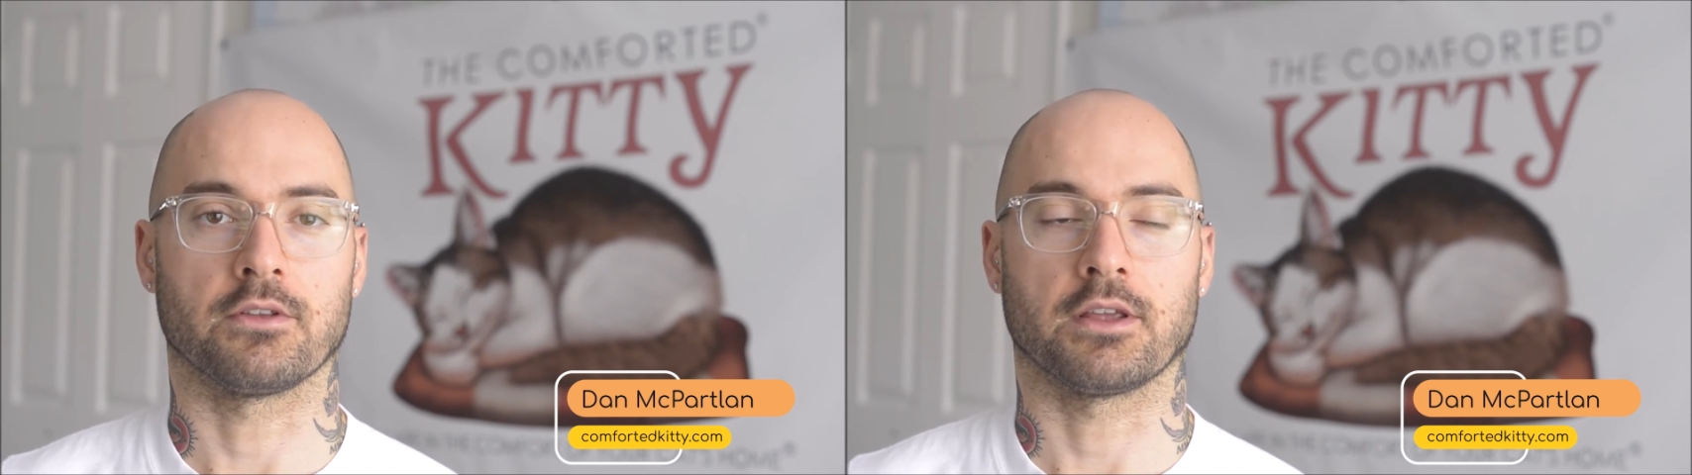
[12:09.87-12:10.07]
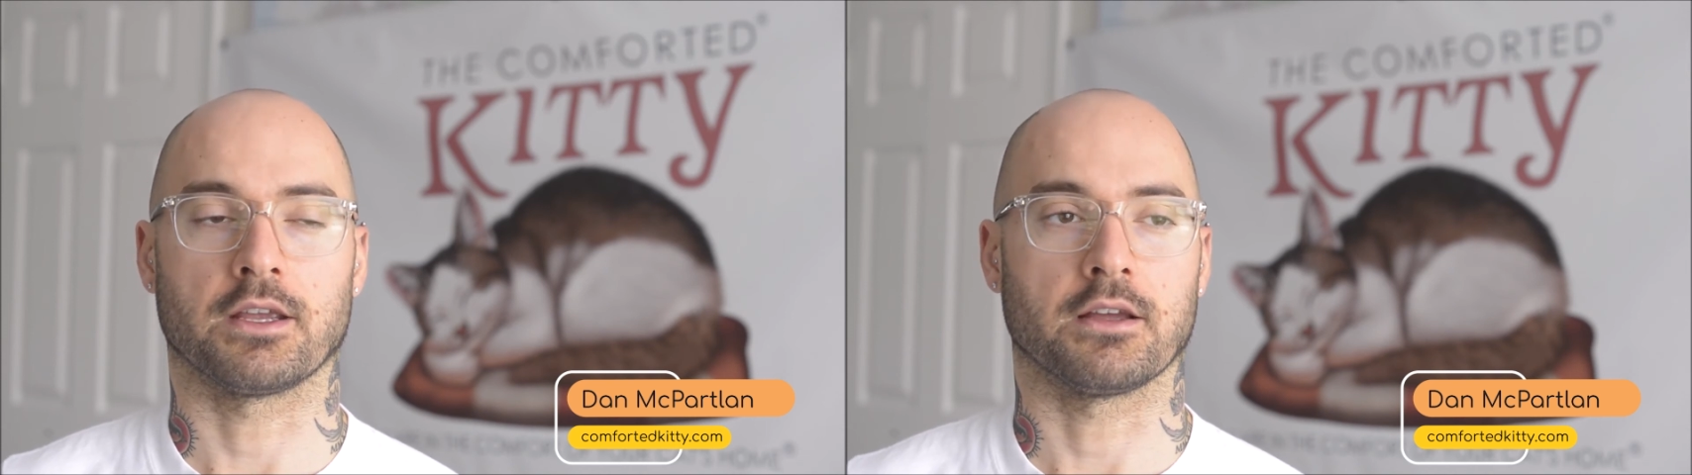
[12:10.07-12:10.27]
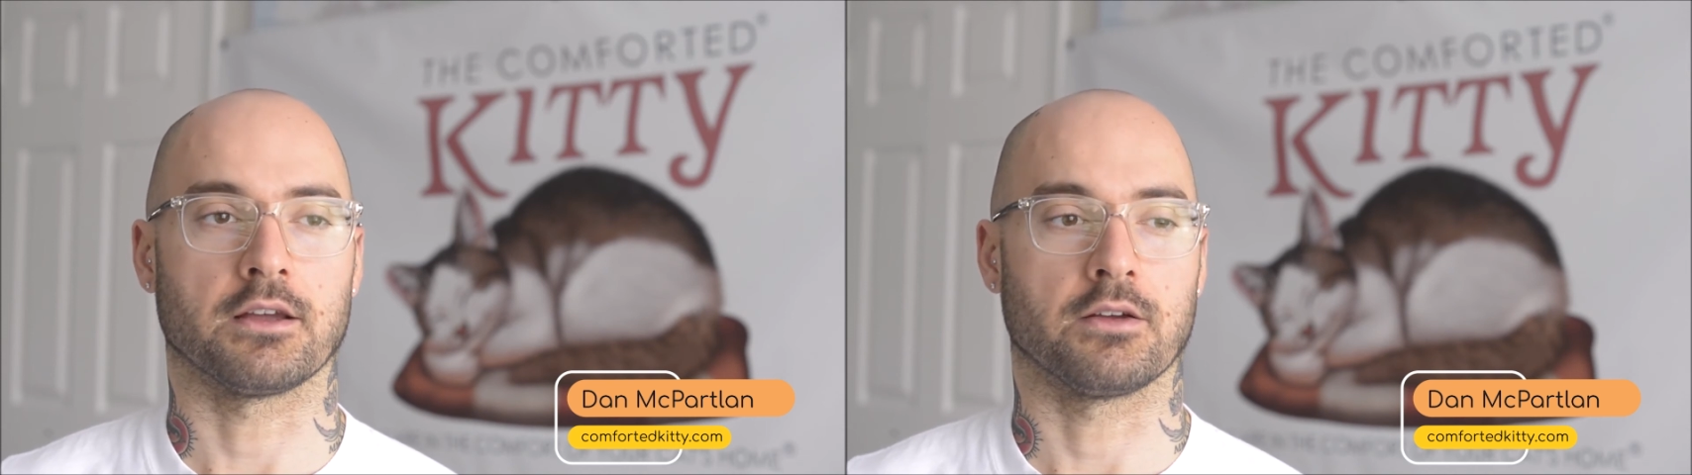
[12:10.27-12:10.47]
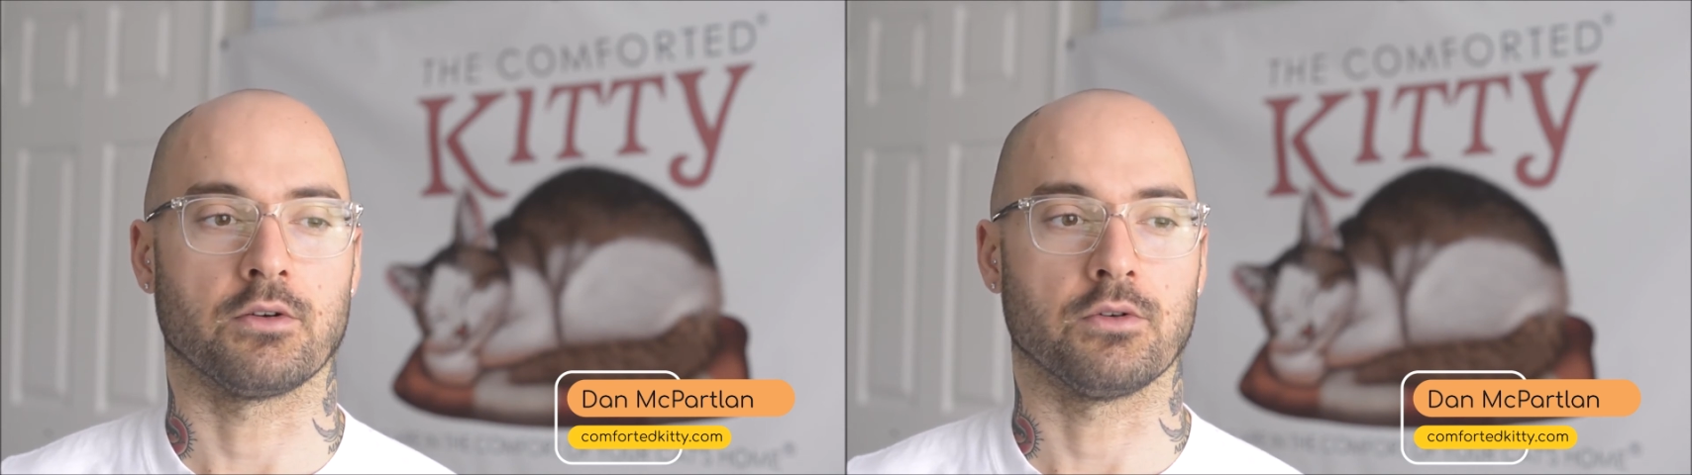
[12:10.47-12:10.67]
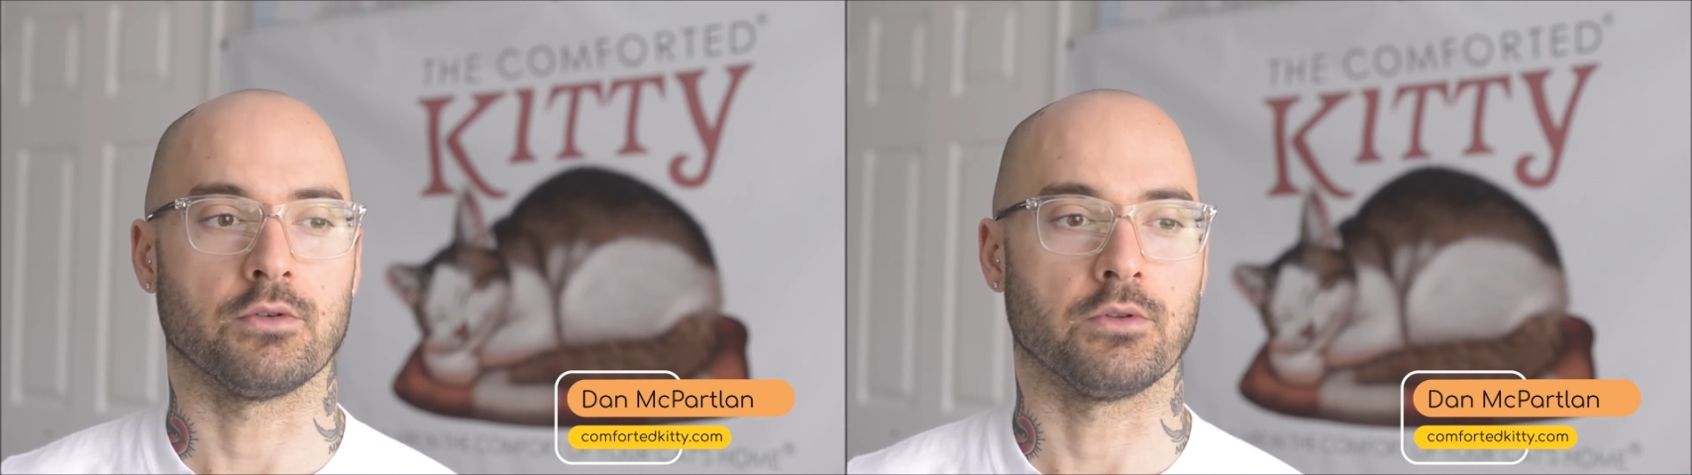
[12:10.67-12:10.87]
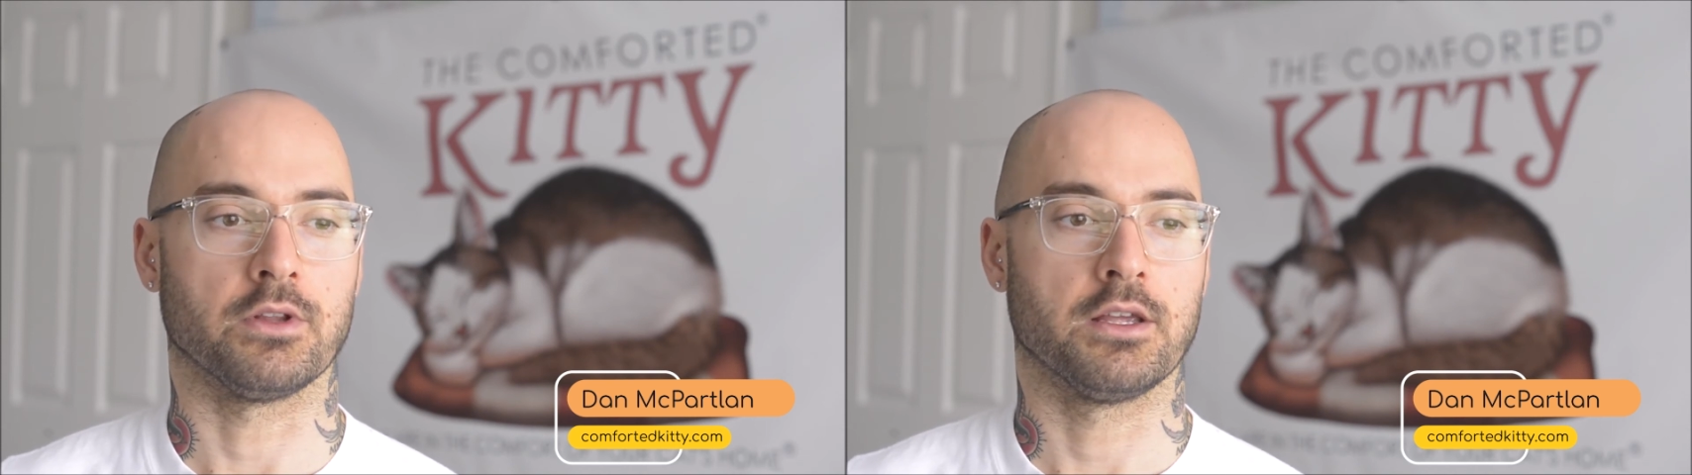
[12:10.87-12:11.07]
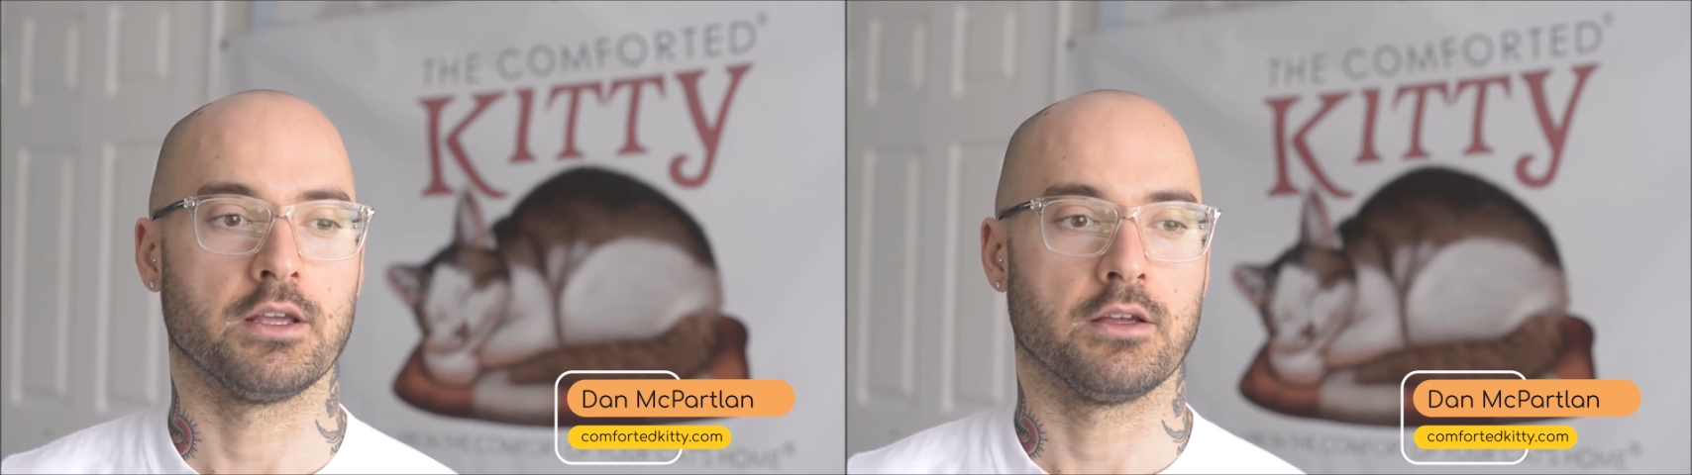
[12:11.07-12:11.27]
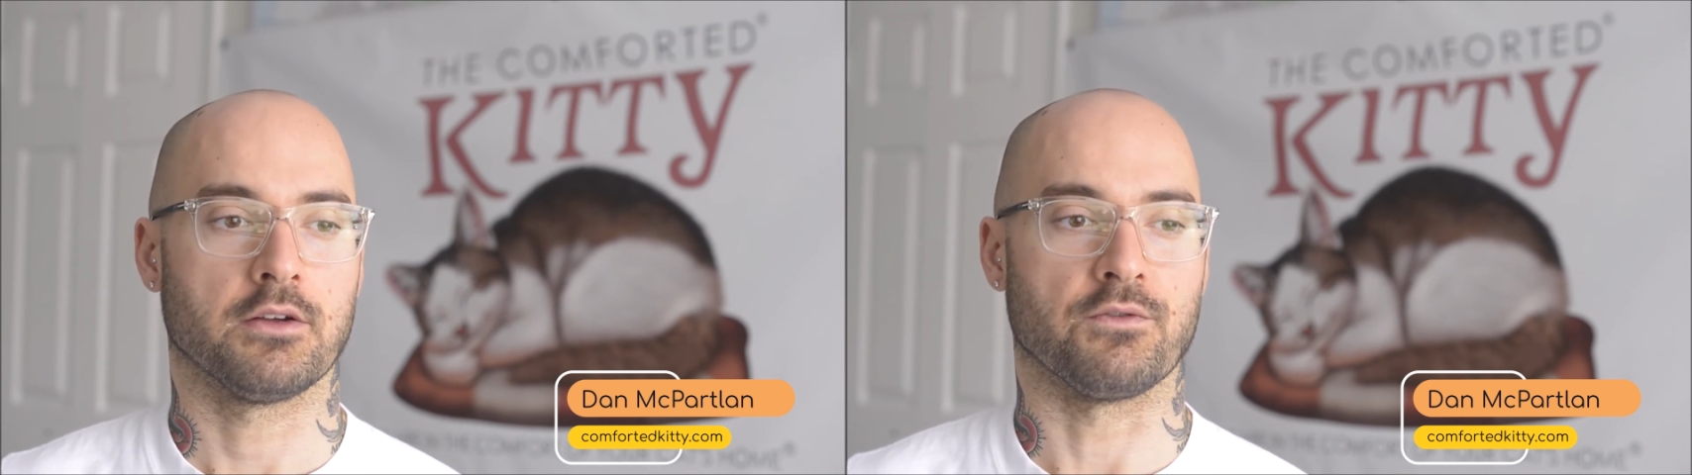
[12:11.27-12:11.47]
It's like a whole
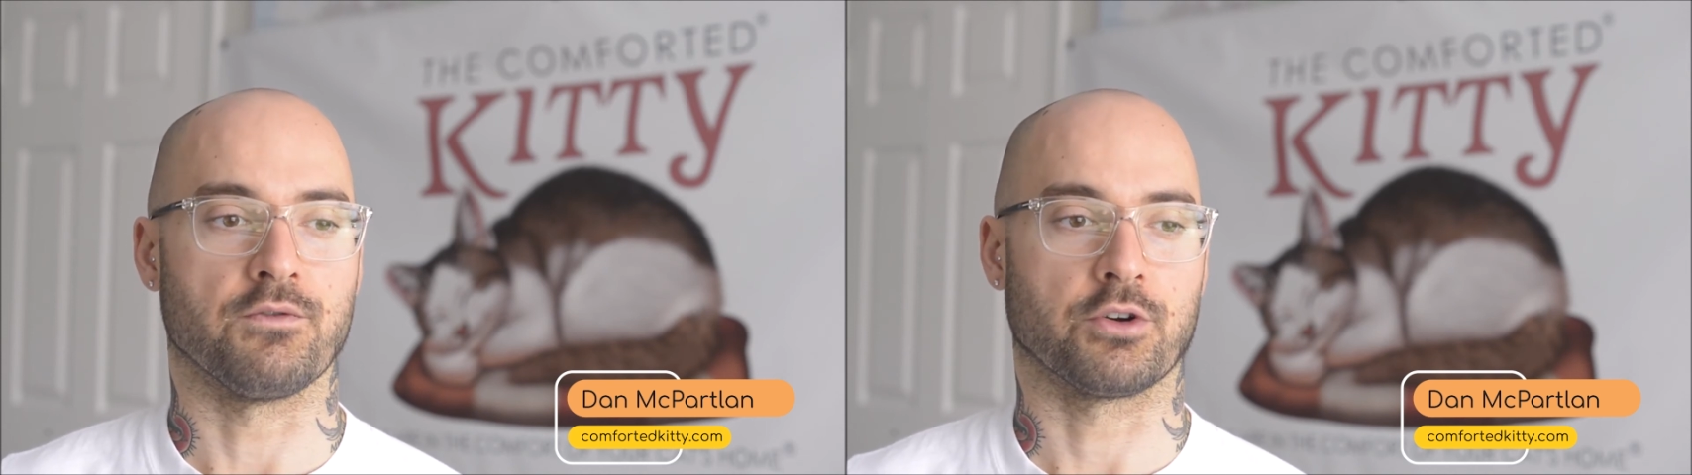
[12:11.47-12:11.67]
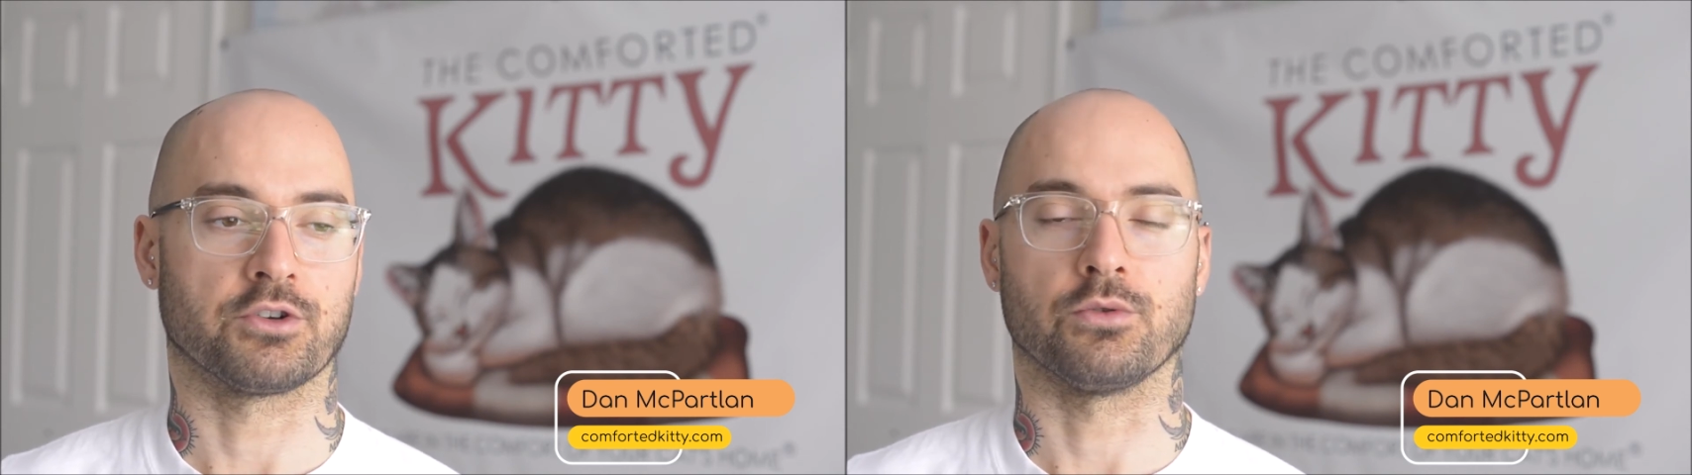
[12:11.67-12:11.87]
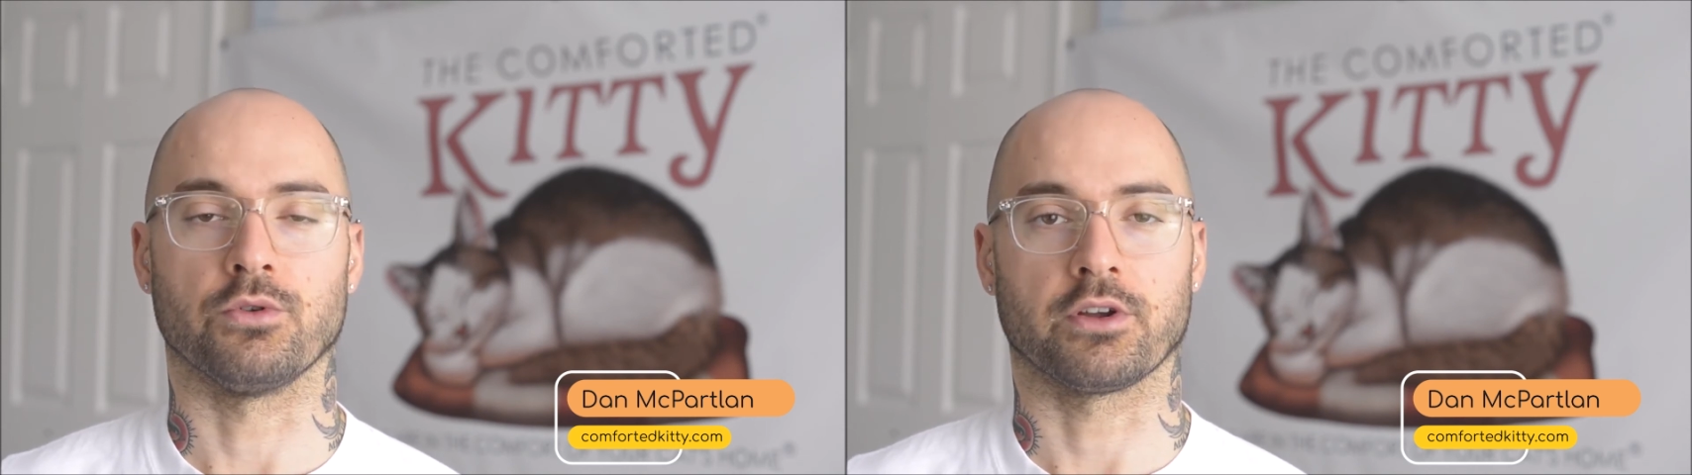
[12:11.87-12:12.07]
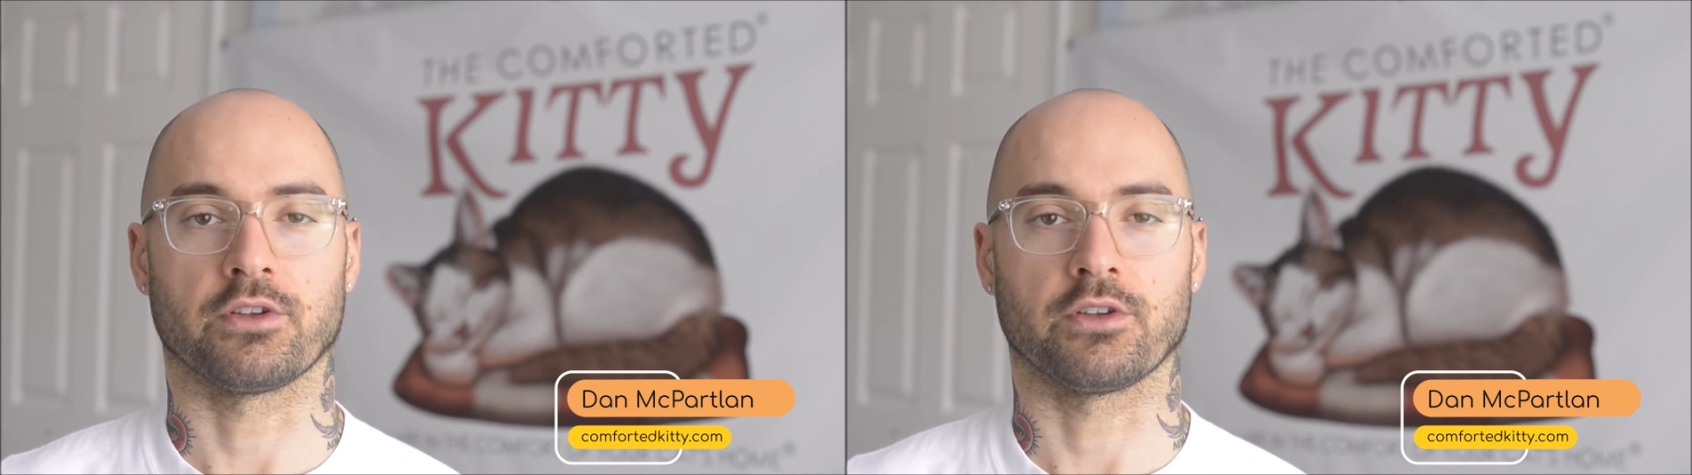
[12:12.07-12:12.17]
virtual